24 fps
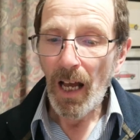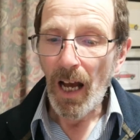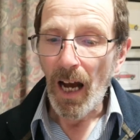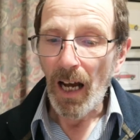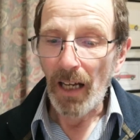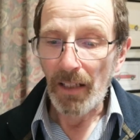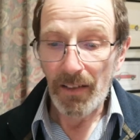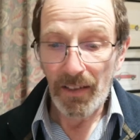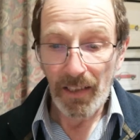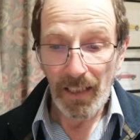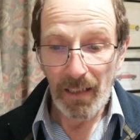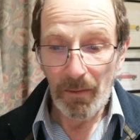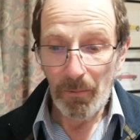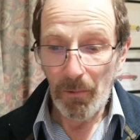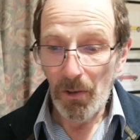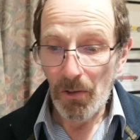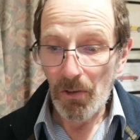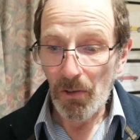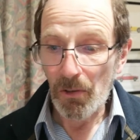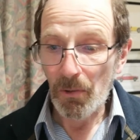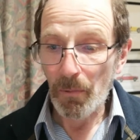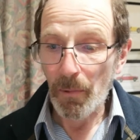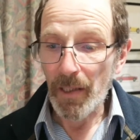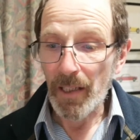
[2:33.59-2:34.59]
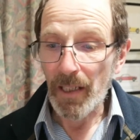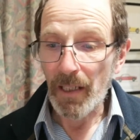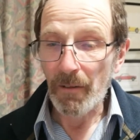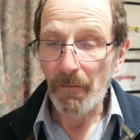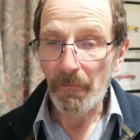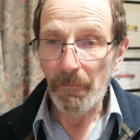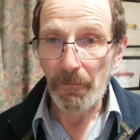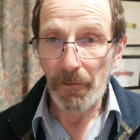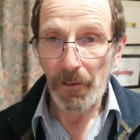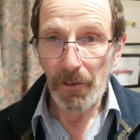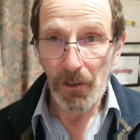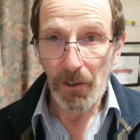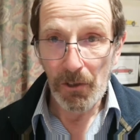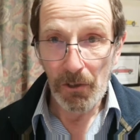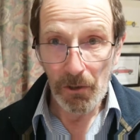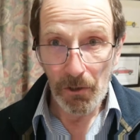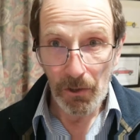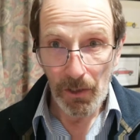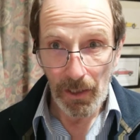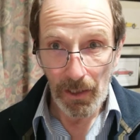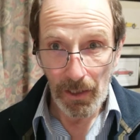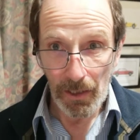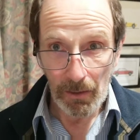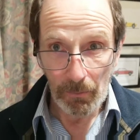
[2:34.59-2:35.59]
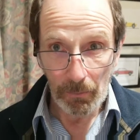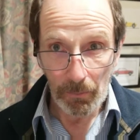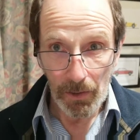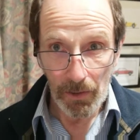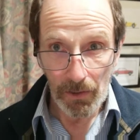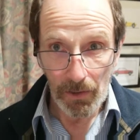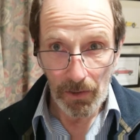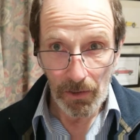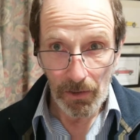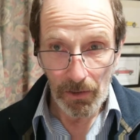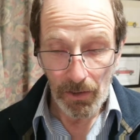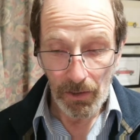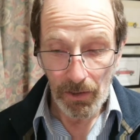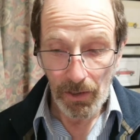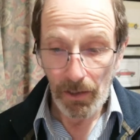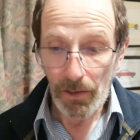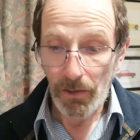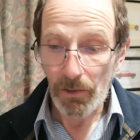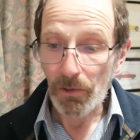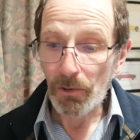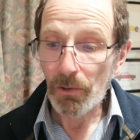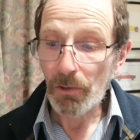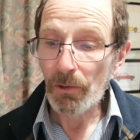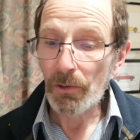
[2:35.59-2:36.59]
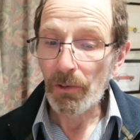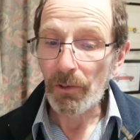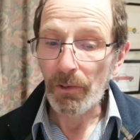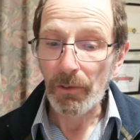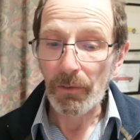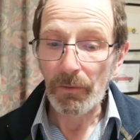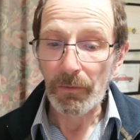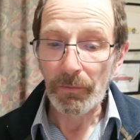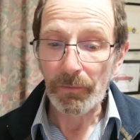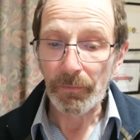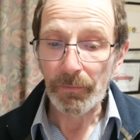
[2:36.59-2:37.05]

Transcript: A time-consuming and frustrating business, I assure you.